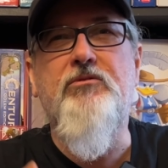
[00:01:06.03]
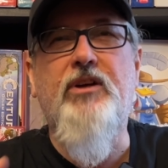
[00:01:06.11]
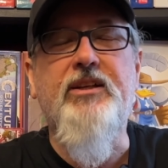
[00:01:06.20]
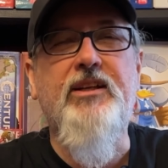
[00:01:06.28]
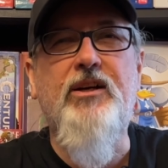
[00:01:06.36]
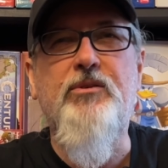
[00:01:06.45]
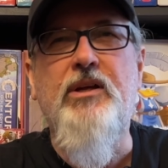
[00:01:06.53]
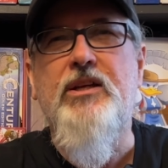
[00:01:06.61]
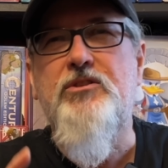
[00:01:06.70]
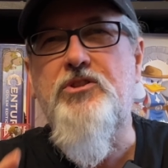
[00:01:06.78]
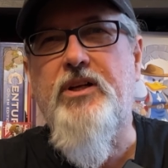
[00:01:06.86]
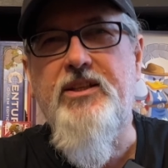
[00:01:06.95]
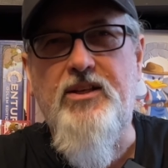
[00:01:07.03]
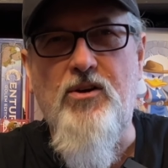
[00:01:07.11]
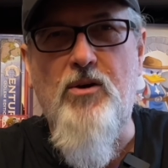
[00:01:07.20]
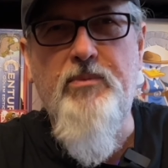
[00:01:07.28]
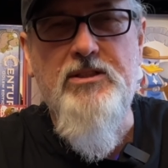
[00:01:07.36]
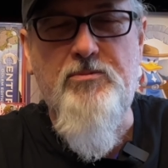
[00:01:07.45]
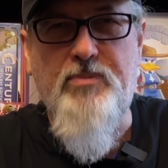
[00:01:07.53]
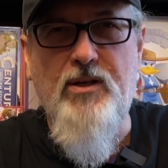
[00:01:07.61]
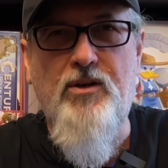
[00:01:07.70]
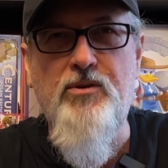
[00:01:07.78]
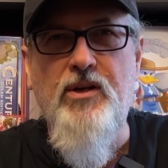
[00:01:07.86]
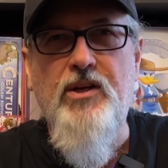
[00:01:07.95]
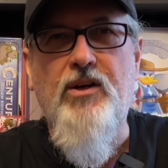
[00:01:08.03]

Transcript: right now, try the comments below,